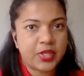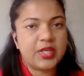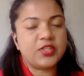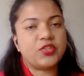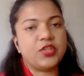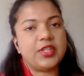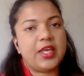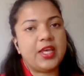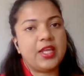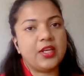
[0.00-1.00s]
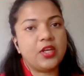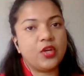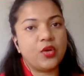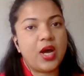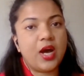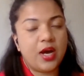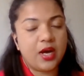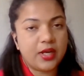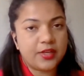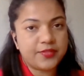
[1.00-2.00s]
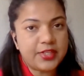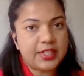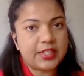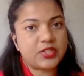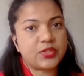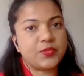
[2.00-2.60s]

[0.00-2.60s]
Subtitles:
So then, our affiliates